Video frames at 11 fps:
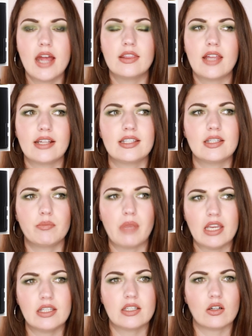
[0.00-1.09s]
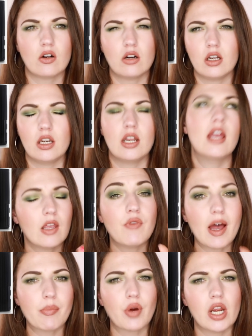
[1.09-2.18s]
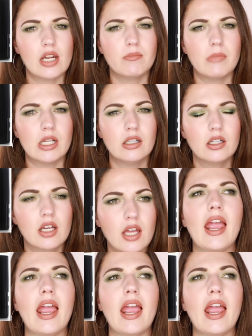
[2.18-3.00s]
that's based on evaporated milk